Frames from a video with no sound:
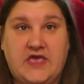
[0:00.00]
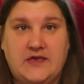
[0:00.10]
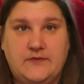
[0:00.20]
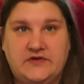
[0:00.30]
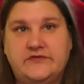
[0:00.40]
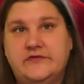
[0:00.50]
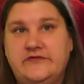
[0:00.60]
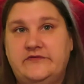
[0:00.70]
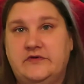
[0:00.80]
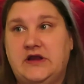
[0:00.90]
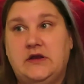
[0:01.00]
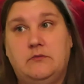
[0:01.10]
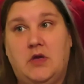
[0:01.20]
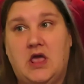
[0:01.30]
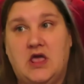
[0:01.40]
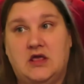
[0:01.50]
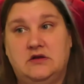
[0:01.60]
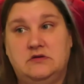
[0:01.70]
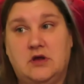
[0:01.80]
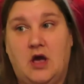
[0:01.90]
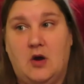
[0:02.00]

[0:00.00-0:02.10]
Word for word: came into the stream and